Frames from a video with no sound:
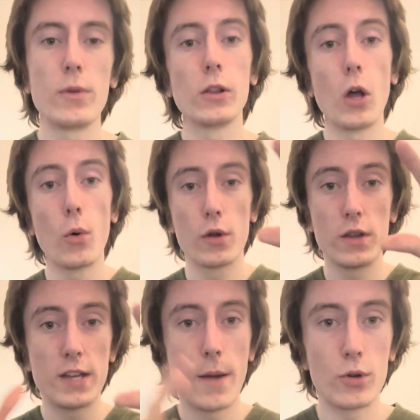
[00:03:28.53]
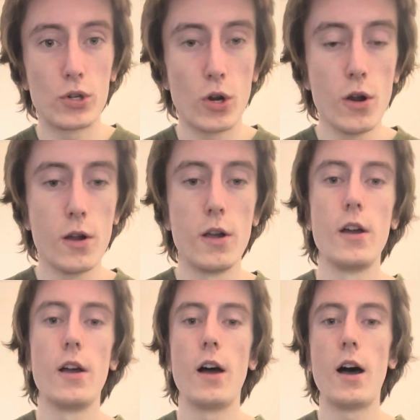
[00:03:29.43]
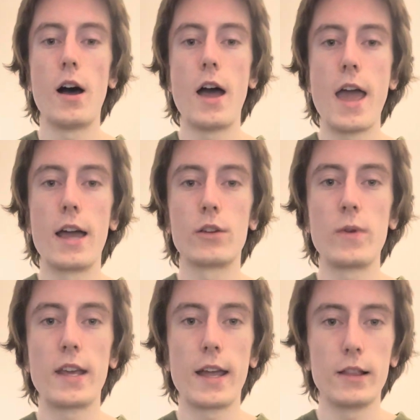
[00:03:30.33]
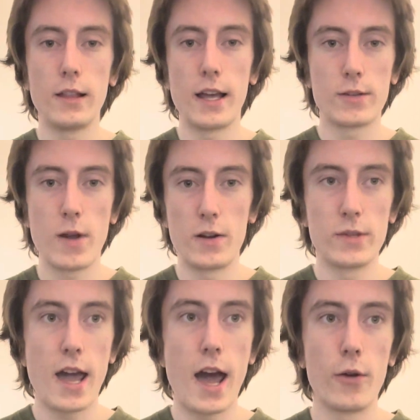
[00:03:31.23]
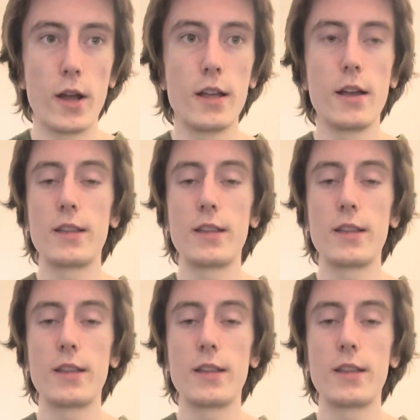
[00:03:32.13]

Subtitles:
We lower the temperature and we get less random scattering.